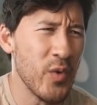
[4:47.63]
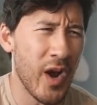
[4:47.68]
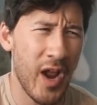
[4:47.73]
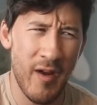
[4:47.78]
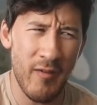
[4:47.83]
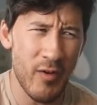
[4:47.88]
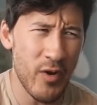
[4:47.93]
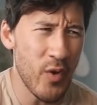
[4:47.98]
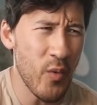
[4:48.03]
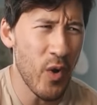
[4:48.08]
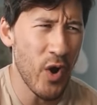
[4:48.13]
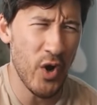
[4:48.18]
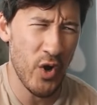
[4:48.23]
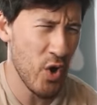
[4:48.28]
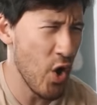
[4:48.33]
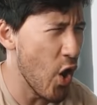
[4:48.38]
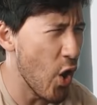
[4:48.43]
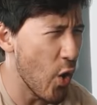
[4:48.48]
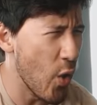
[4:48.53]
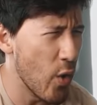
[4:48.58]
whatever you want?
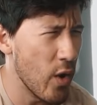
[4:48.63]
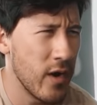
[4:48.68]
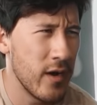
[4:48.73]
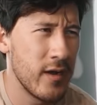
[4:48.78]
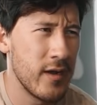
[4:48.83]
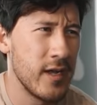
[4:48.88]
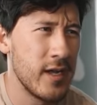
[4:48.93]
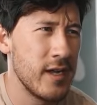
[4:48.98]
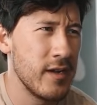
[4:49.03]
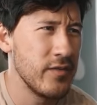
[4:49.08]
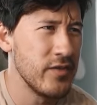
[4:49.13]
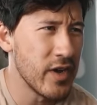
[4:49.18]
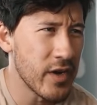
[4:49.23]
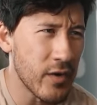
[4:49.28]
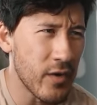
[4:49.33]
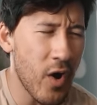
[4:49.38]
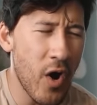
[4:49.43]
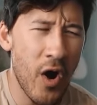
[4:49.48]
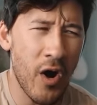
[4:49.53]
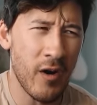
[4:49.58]
No.
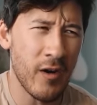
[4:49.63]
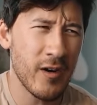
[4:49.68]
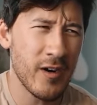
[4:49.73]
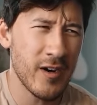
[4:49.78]
There are